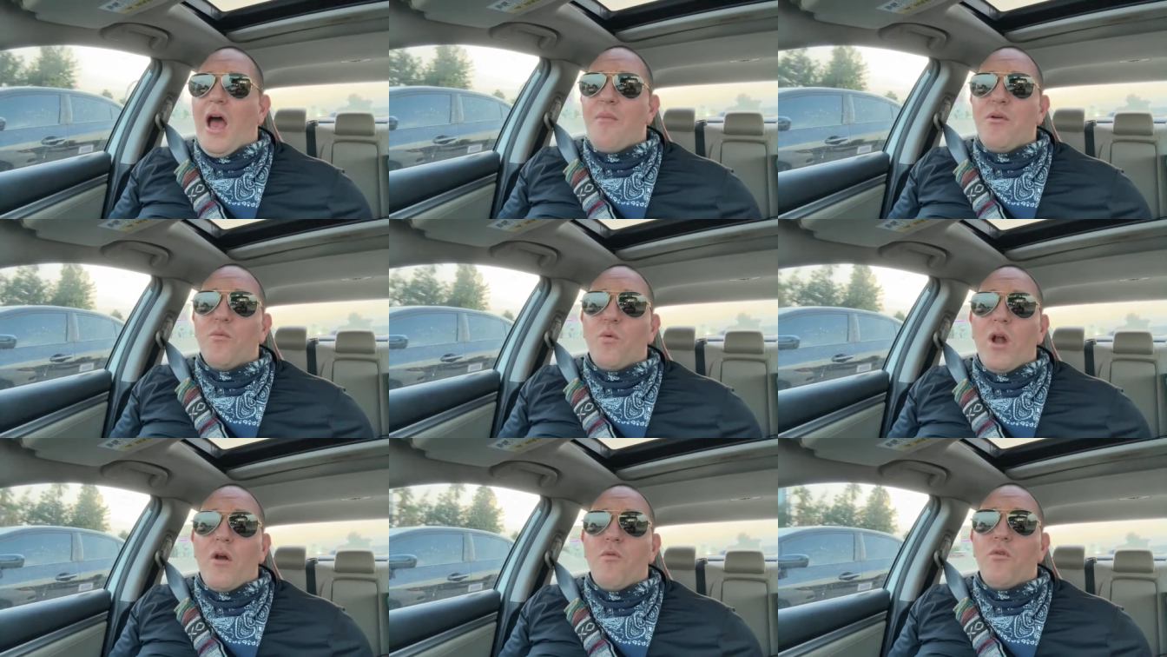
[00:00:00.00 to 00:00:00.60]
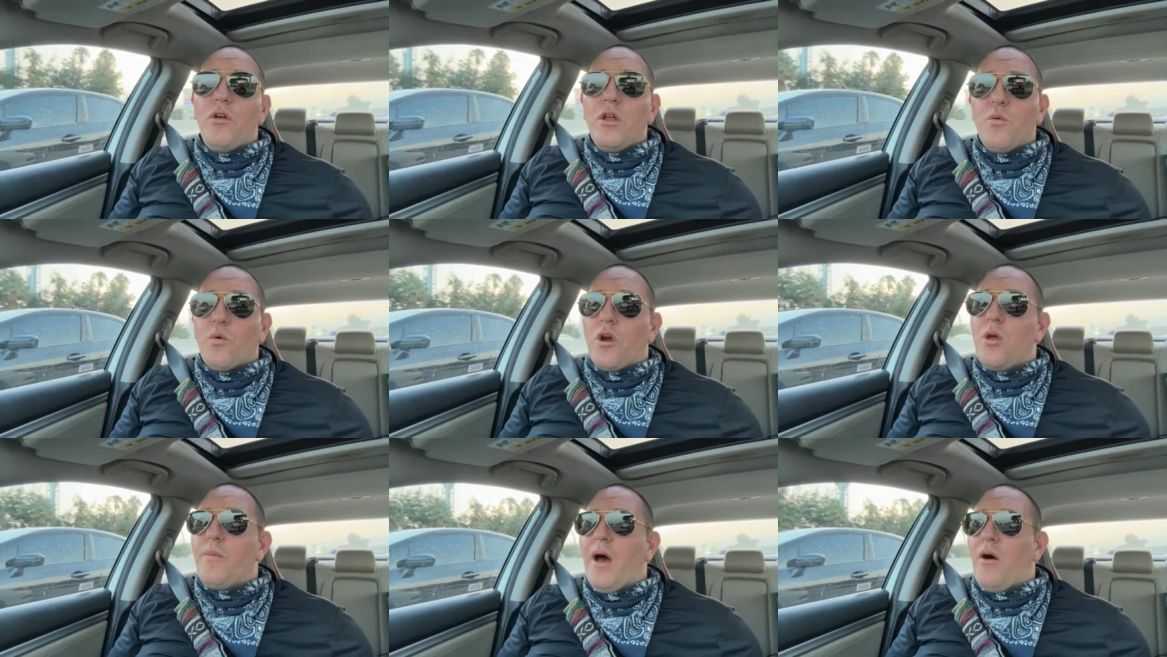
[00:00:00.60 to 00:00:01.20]
what I really
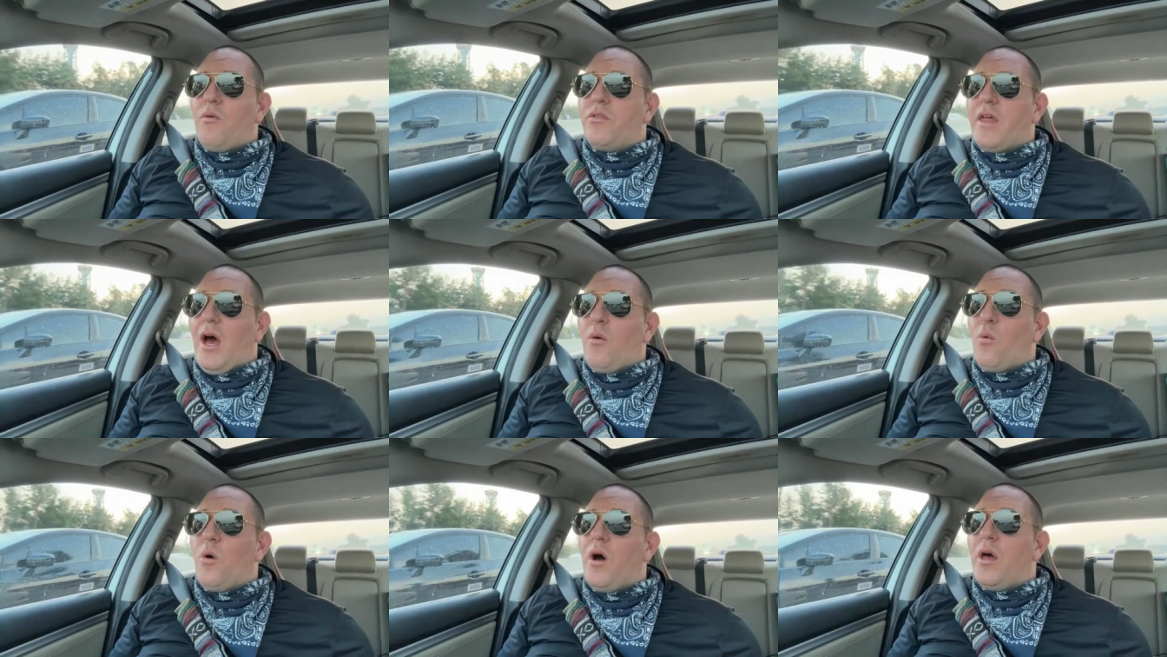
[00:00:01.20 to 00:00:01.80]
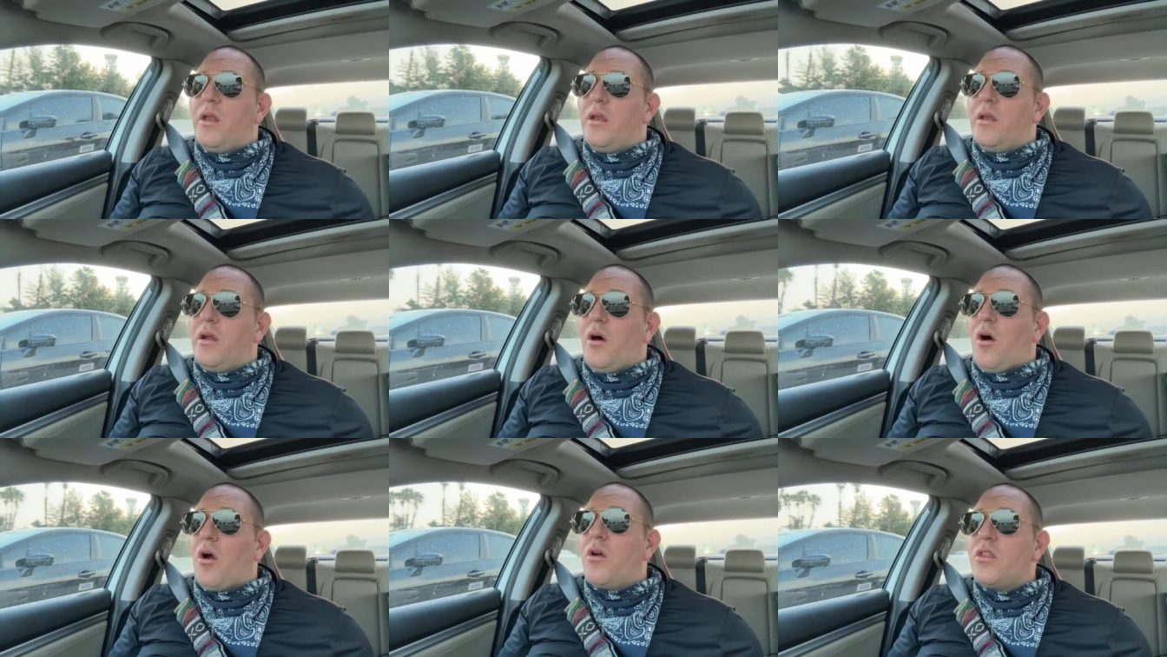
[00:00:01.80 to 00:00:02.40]
worry about with that
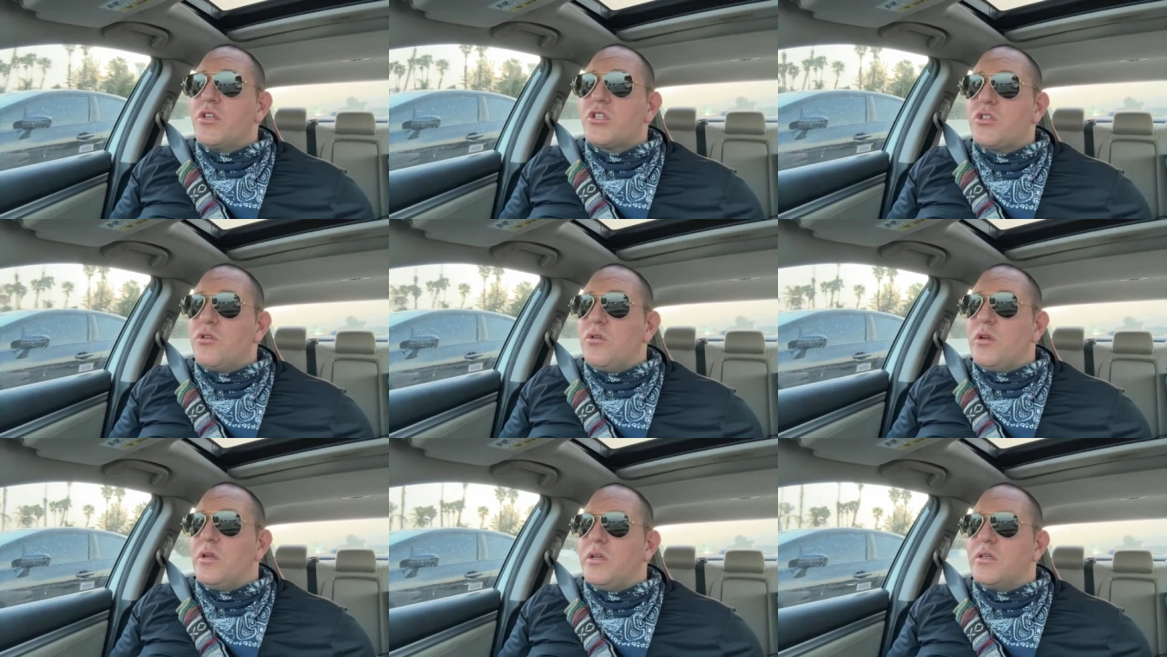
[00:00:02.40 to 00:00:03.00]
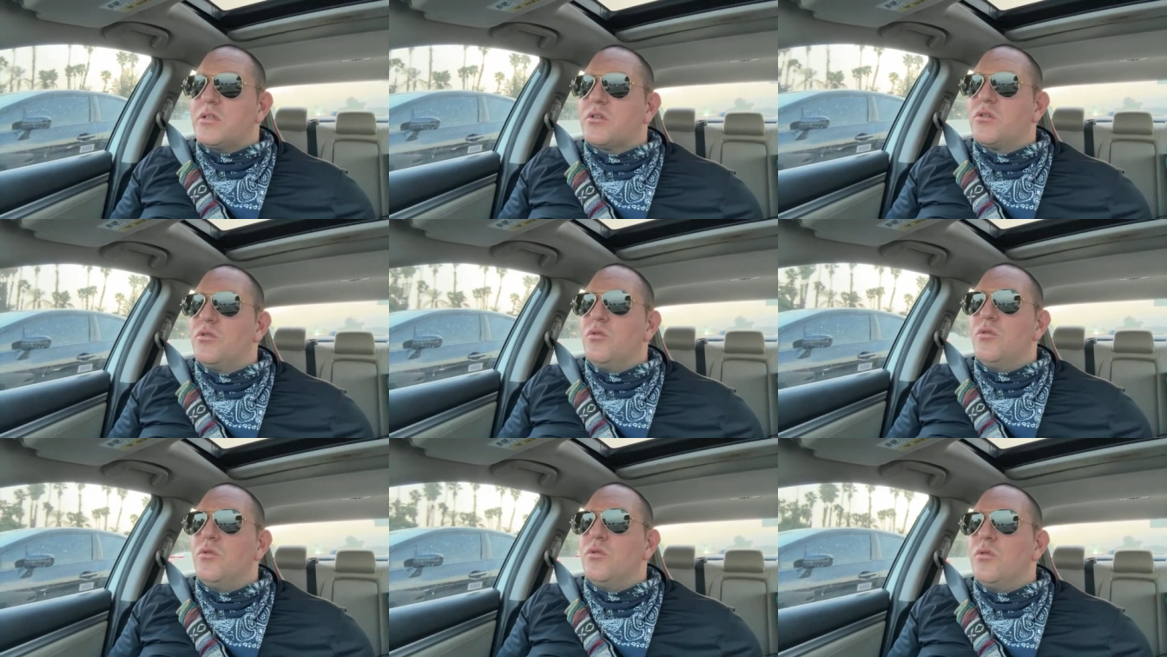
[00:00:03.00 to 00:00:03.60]
one are the students
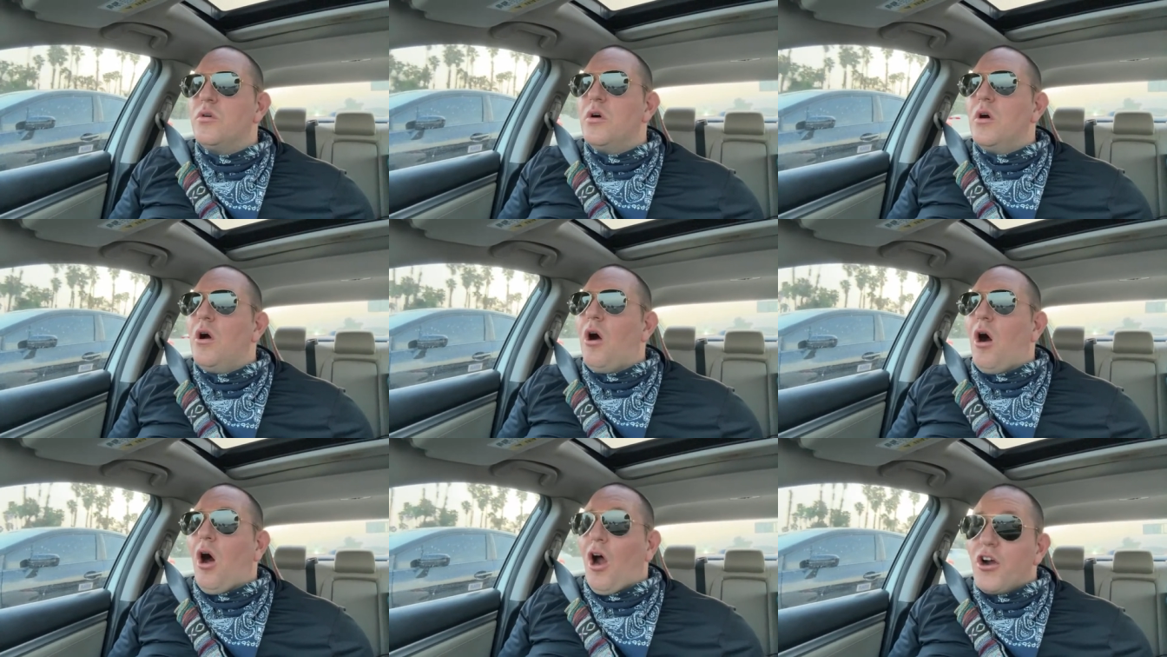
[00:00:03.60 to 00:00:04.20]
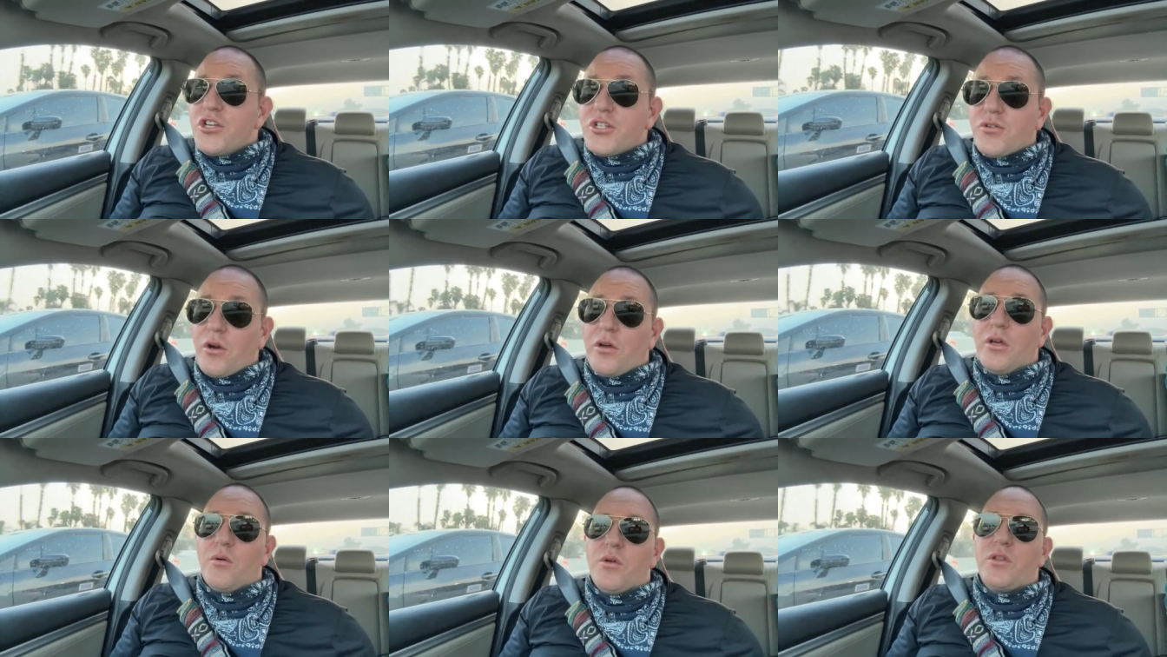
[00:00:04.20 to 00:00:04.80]
who are
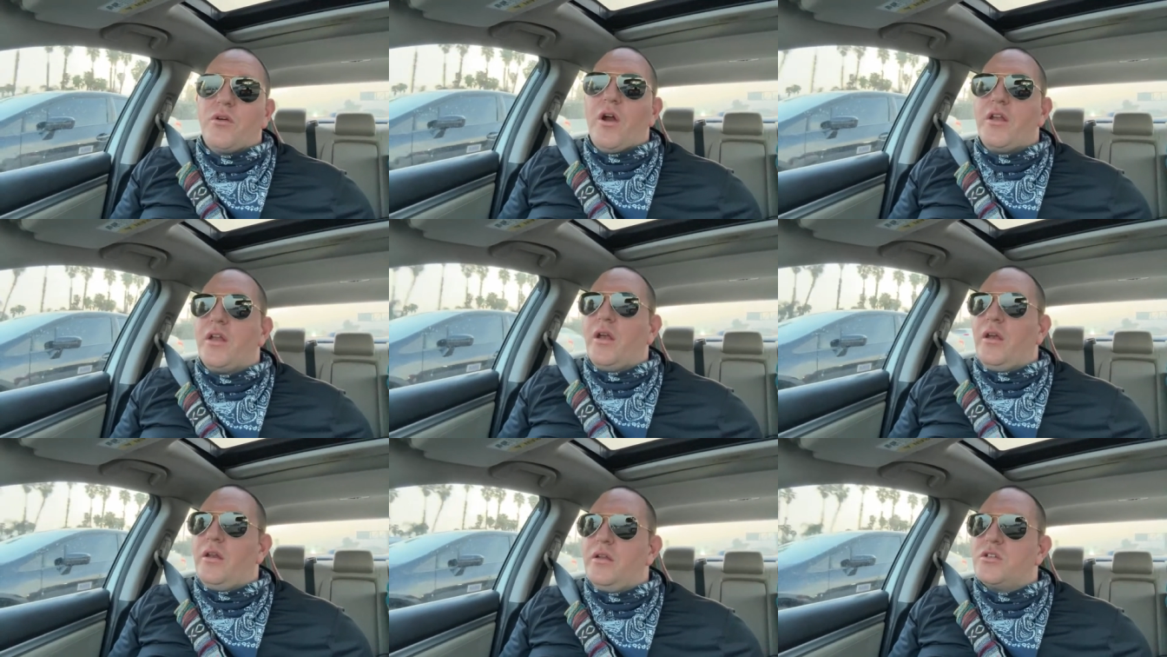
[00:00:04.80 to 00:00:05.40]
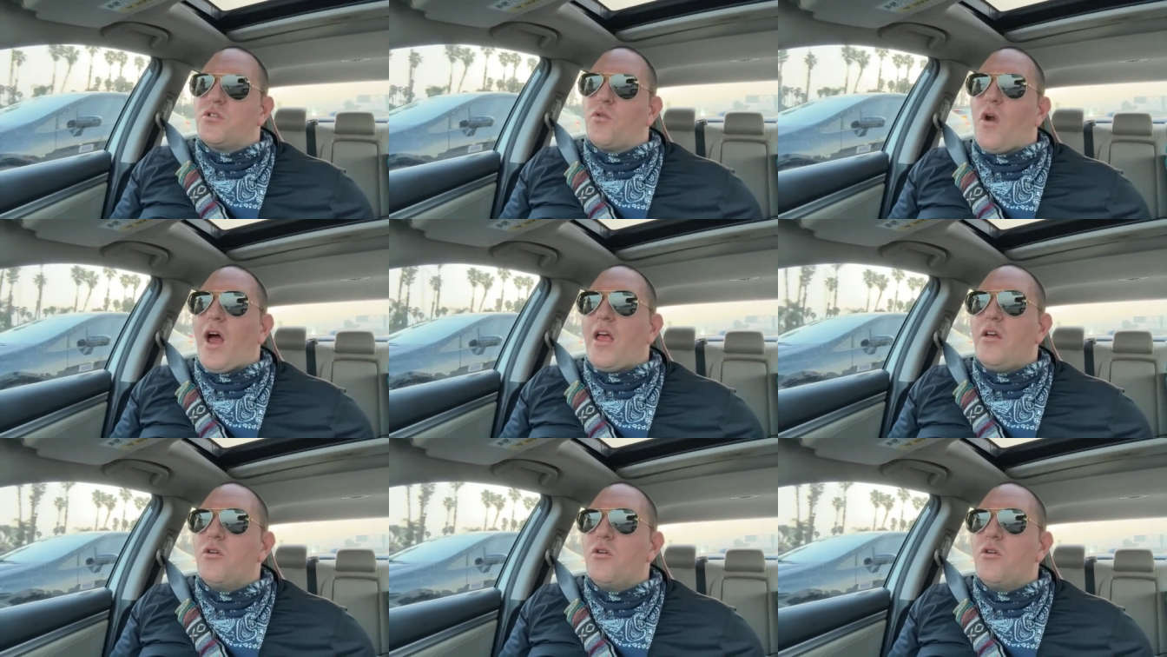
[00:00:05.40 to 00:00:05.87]
struggling with their identities, right?